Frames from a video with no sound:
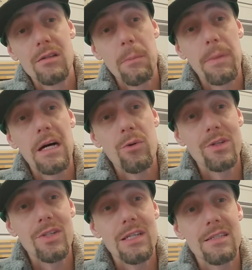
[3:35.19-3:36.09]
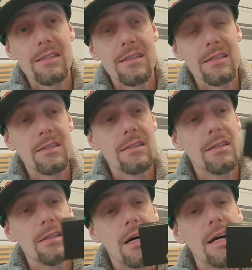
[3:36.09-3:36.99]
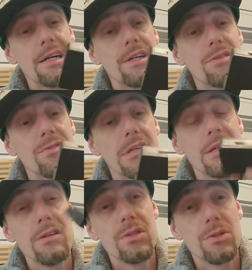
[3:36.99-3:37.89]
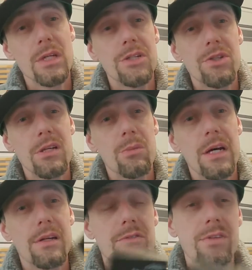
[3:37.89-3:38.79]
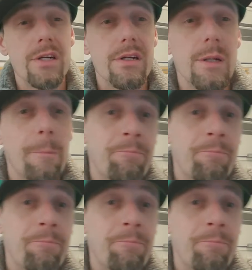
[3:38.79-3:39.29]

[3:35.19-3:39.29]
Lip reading: then buy one of these things, an audio video to HDMI converter.